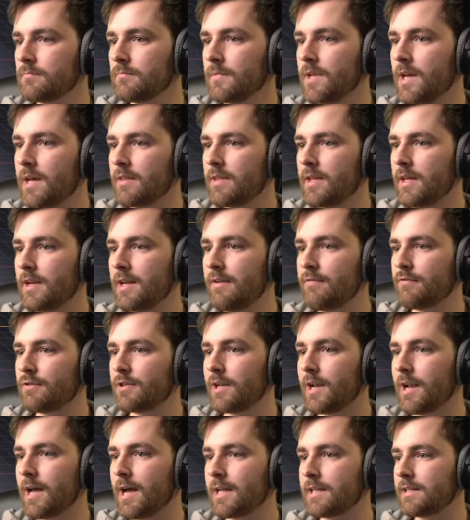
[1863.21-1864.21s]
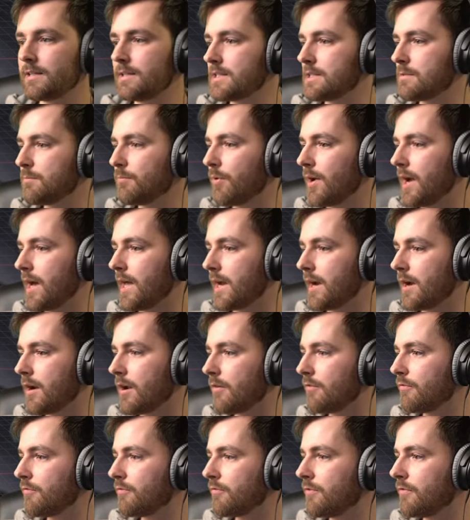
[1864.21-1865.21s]
And then if the light is bright
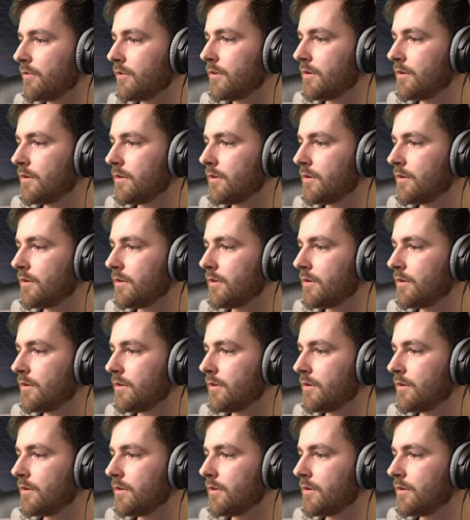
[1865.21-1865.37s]
enough,